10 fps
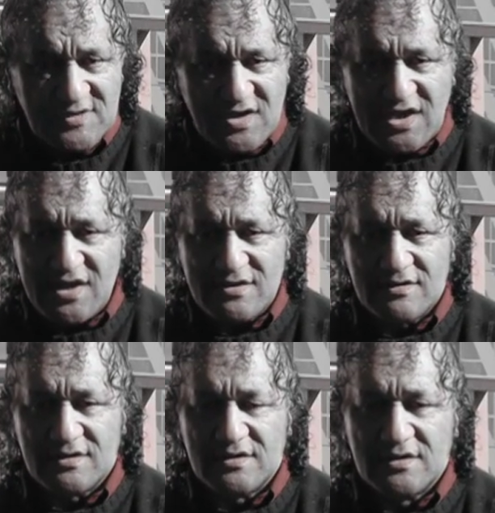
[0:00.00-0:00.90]
Okay.
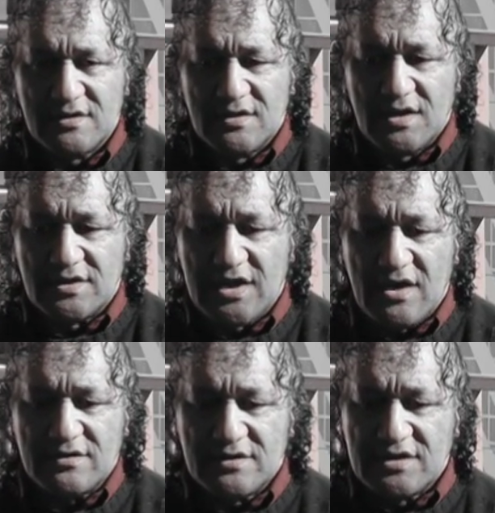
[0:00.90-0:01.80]

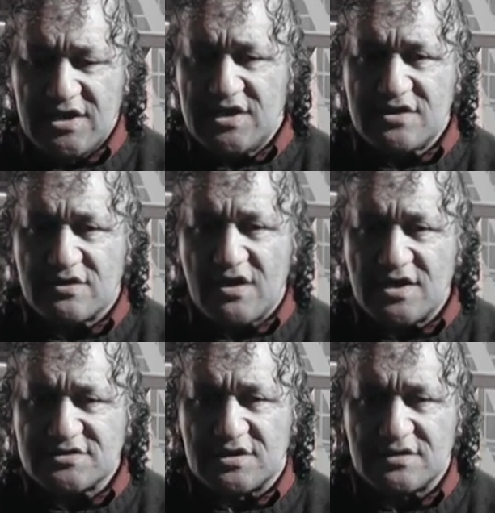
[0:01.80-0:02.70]
Now he got to
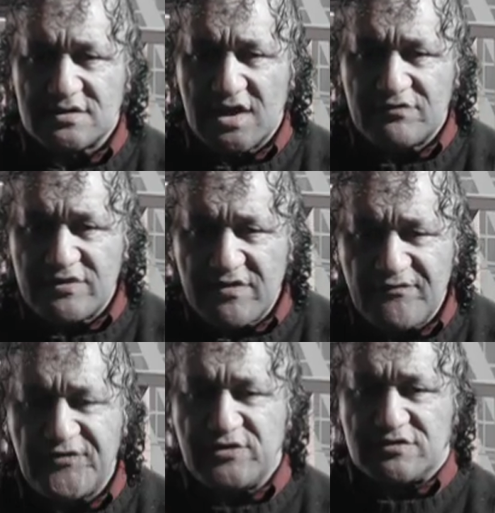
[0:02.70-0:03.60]
answer and
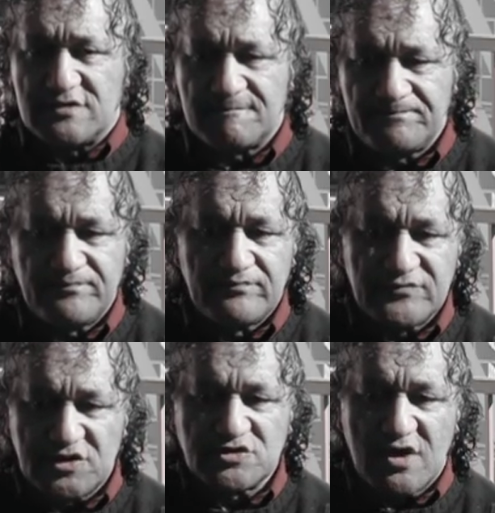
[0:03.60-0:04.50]
refute
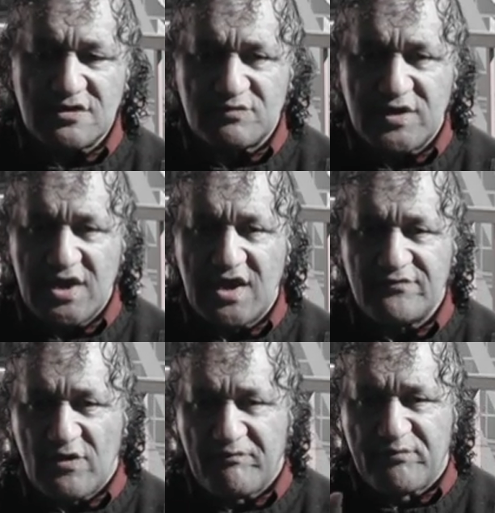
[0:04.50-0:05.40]
the title we
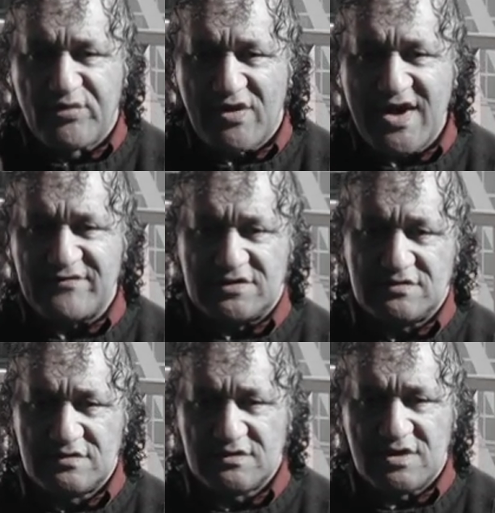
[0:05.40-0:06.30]
have of private
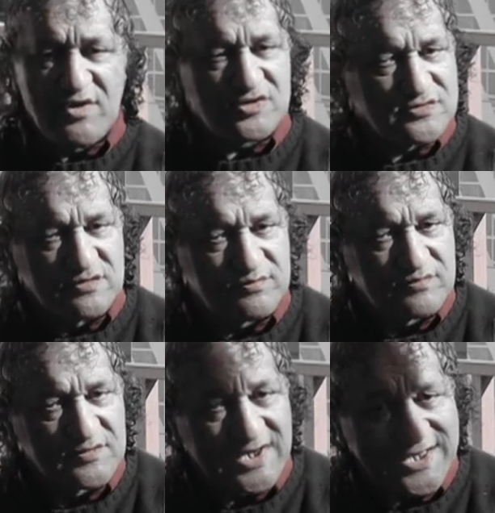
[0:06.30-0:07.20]
commercial
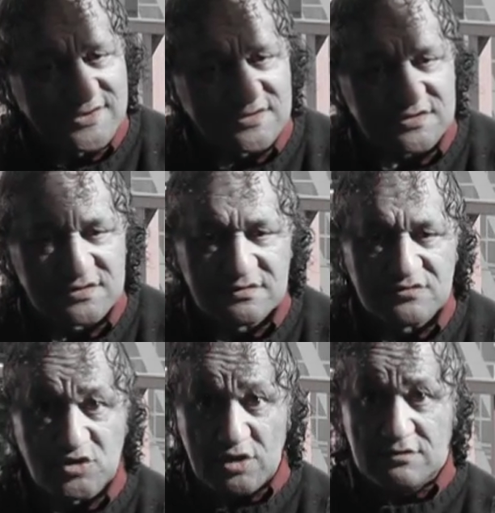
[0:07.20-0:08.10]
liens
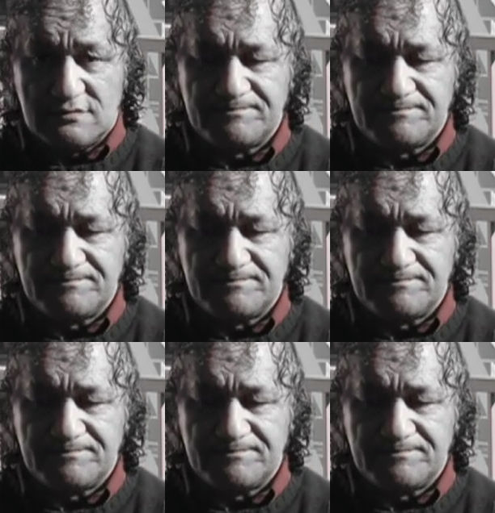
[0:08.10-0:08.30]
title